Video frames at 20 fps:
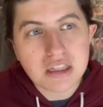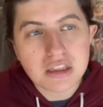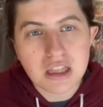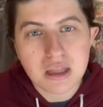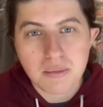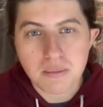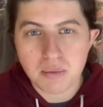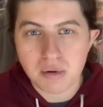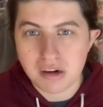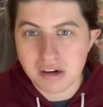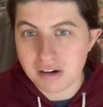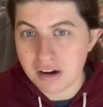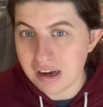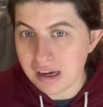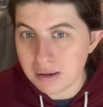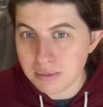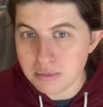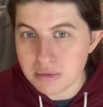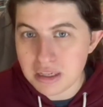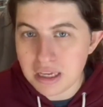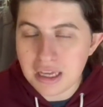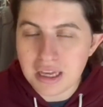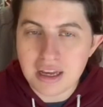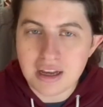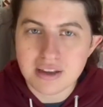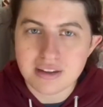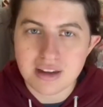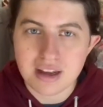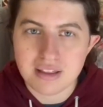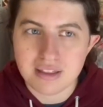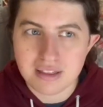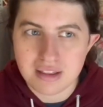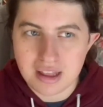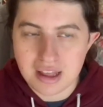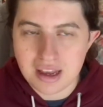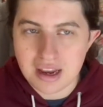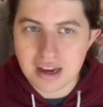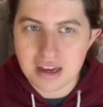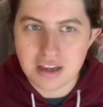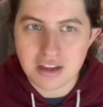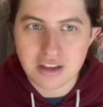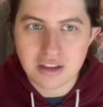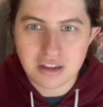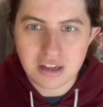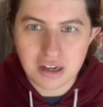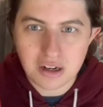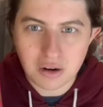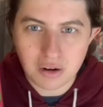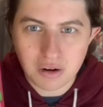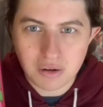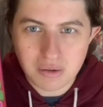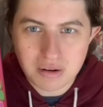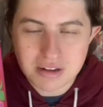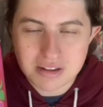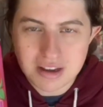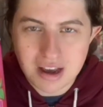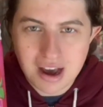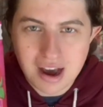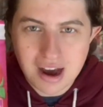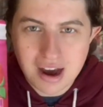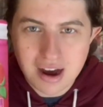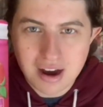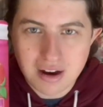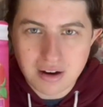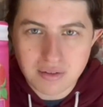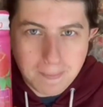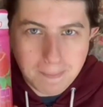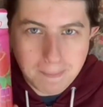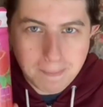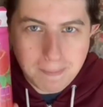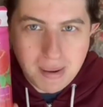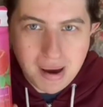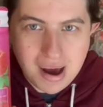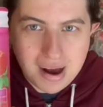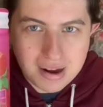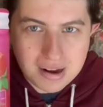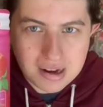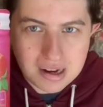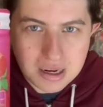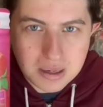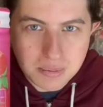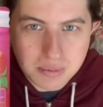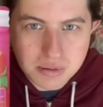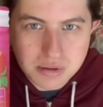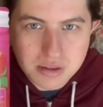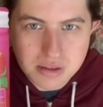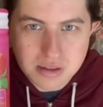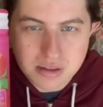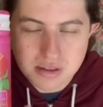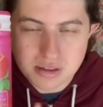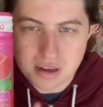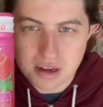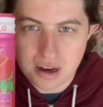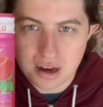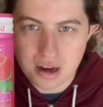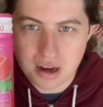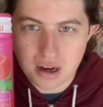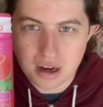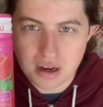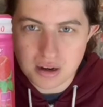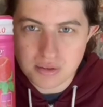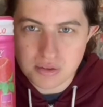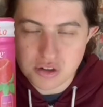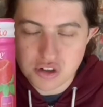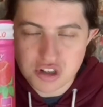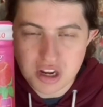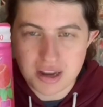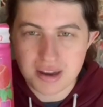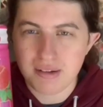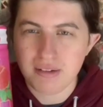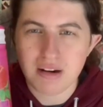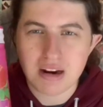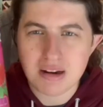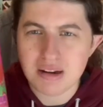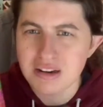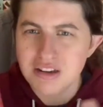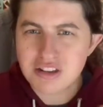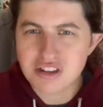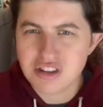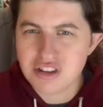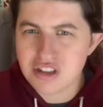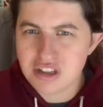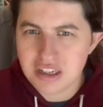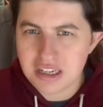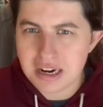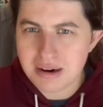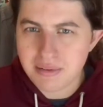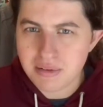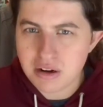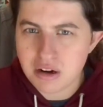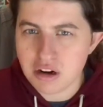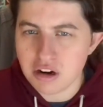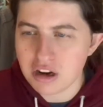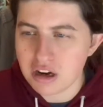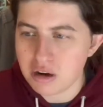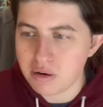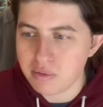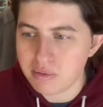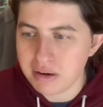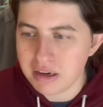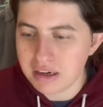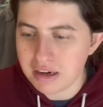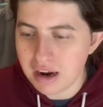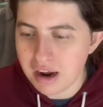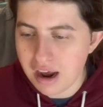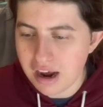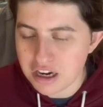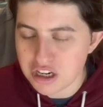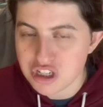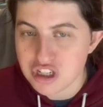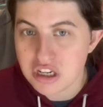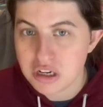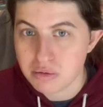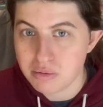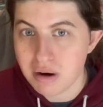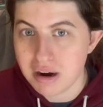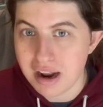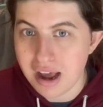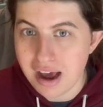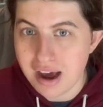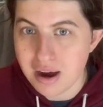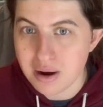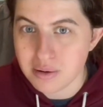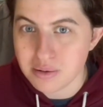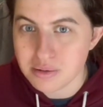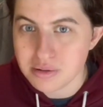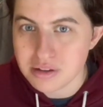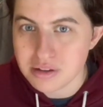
then put your empties, and then you can always have backups of shaving cream, because you never know you're gonna actually run out.